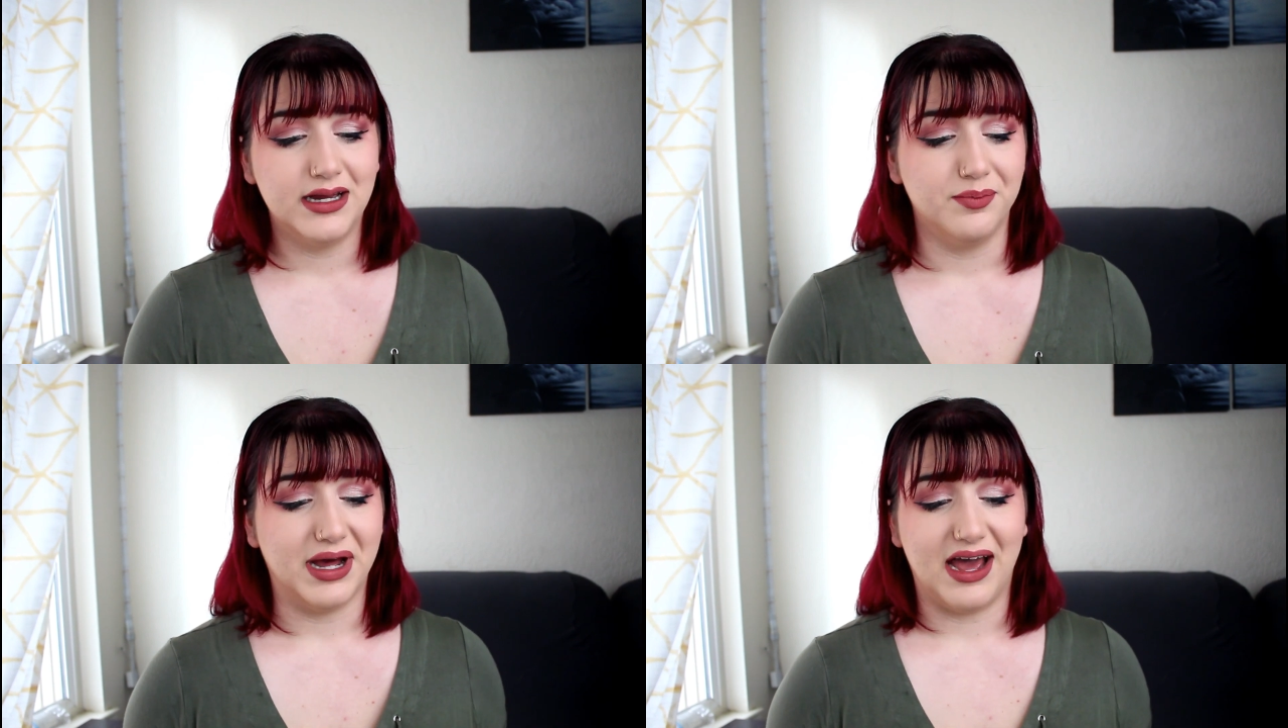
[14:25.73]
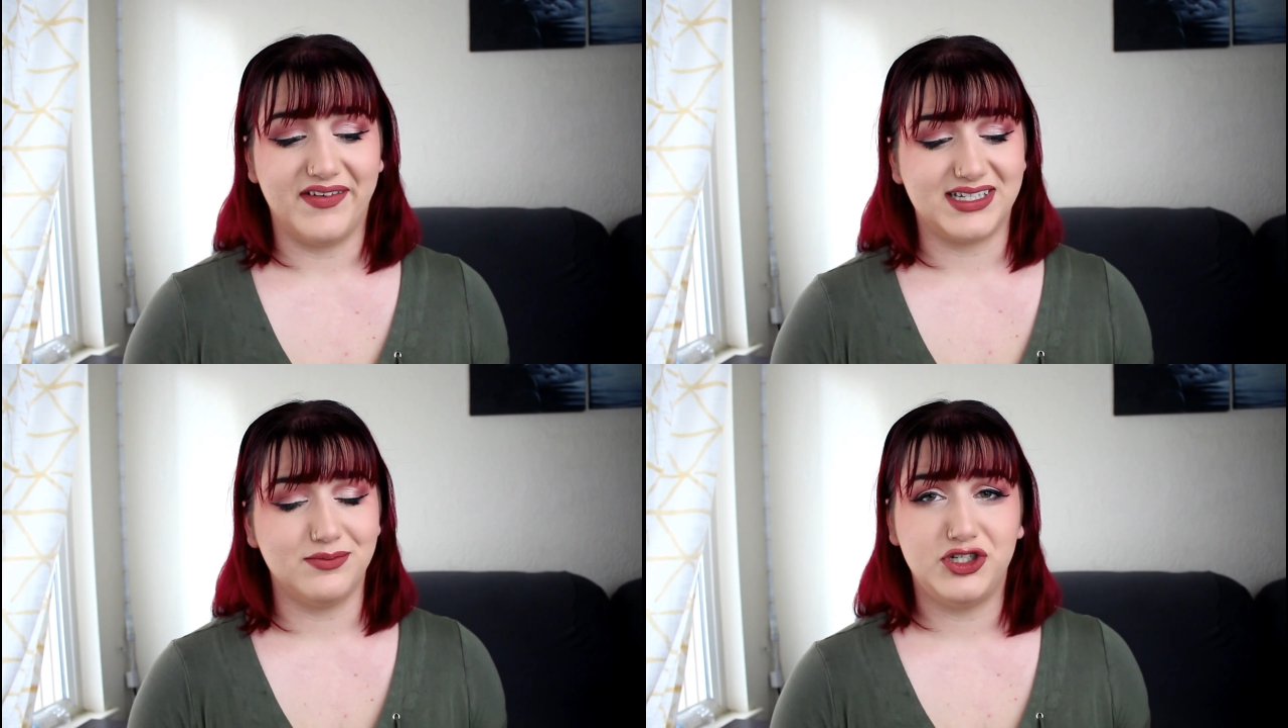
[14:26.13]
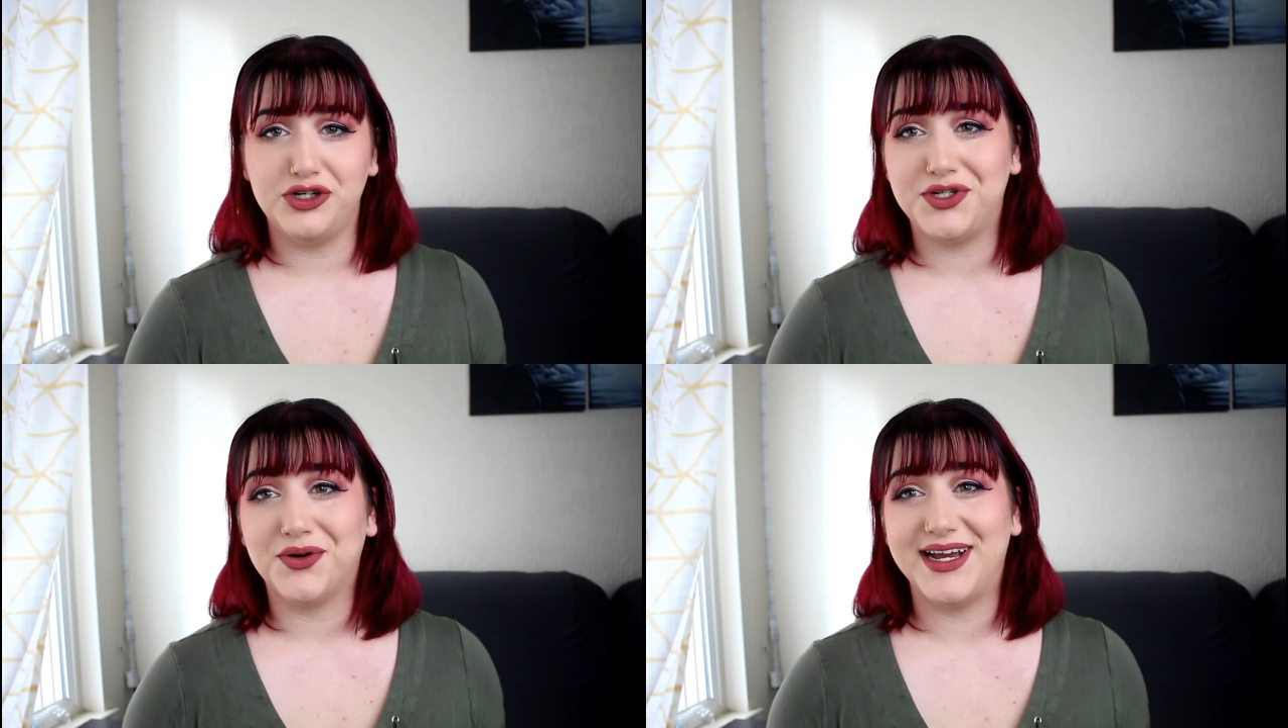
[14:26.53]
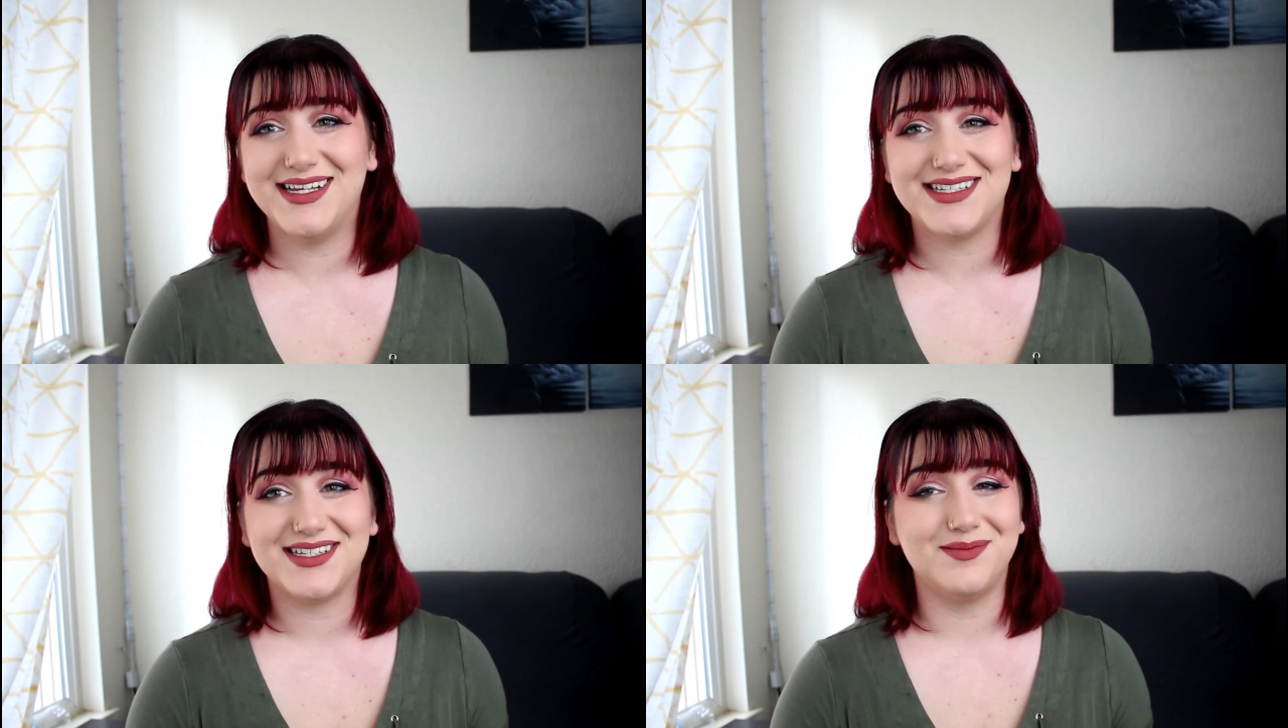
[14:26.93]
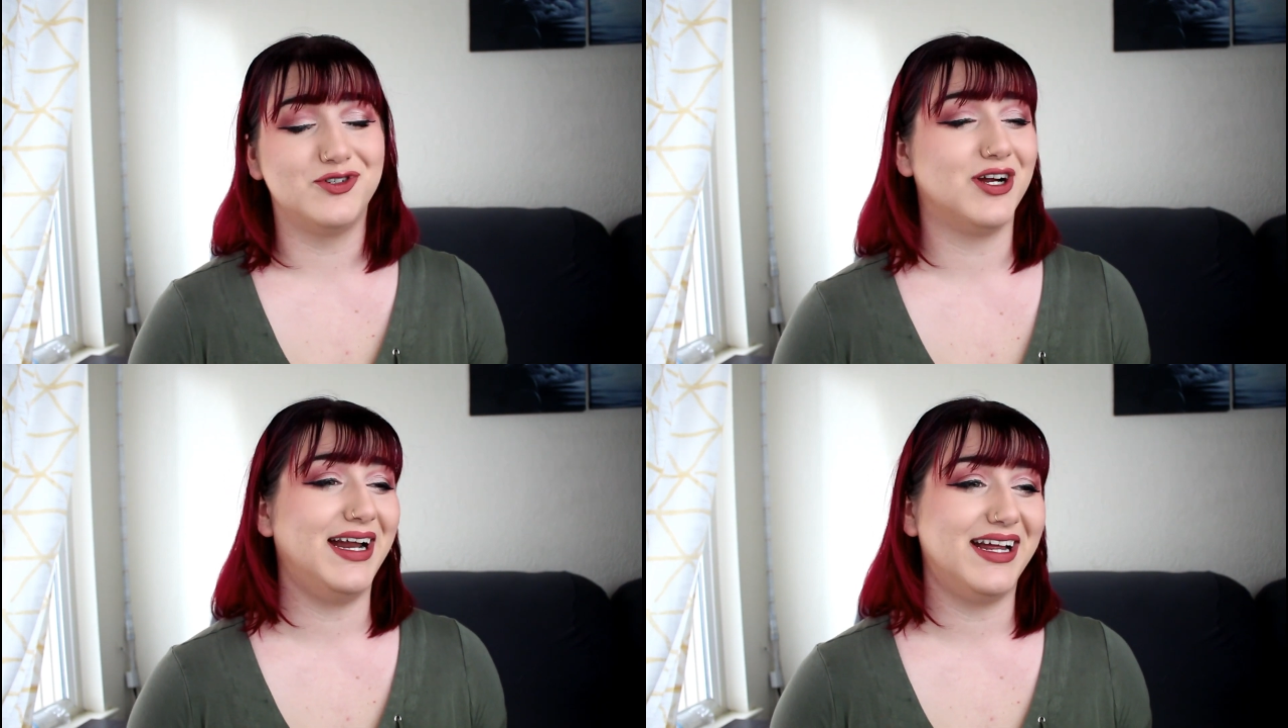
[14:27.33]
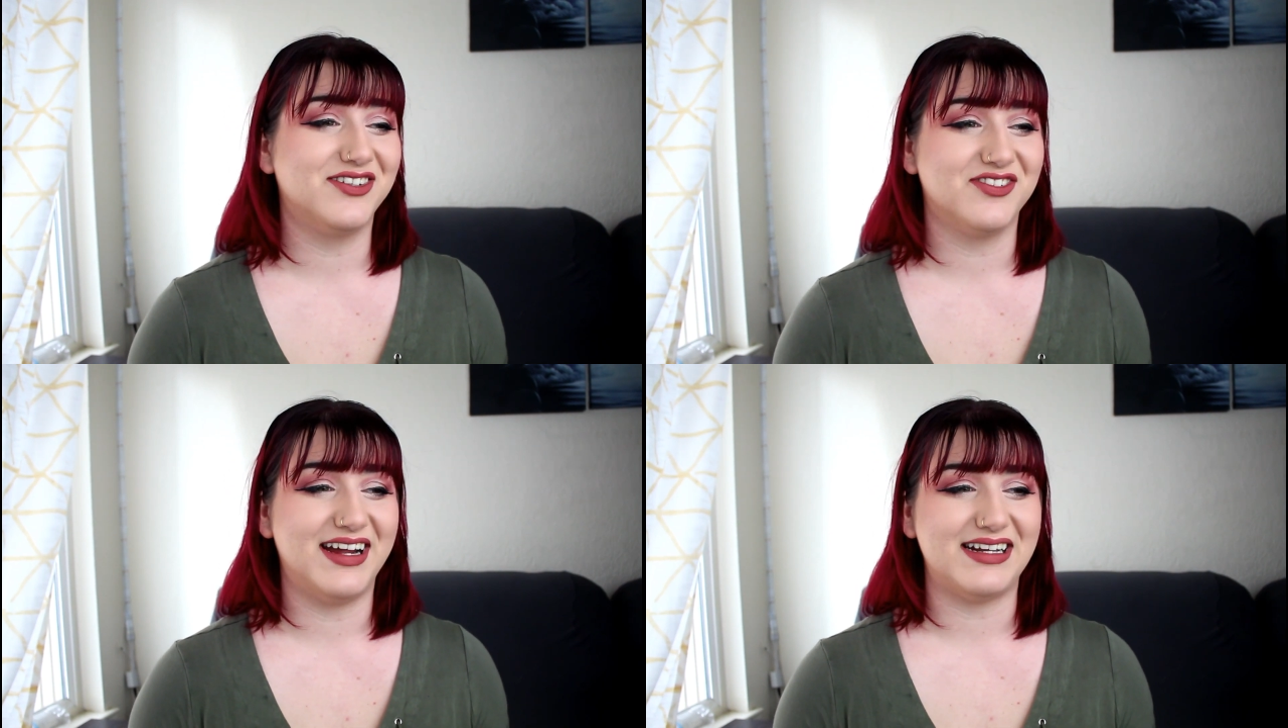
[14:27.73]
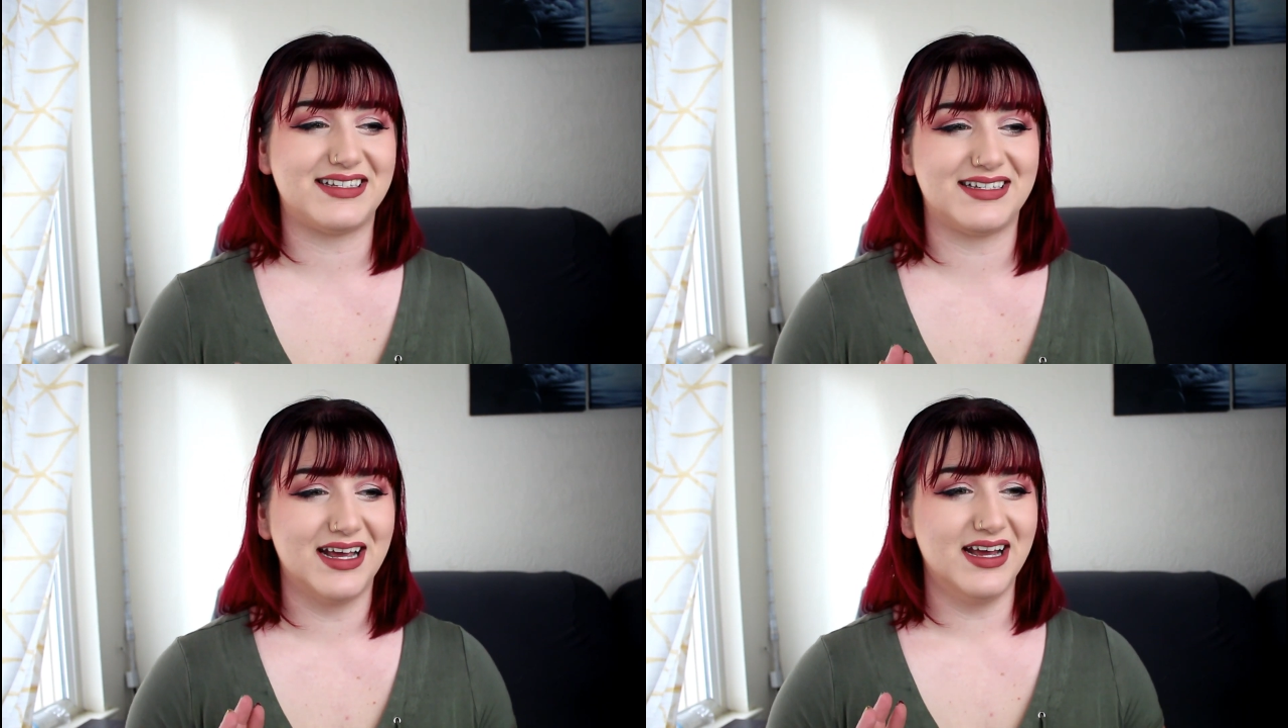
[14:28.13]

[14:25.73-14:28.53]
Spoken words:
But having some chew toys, some training treats,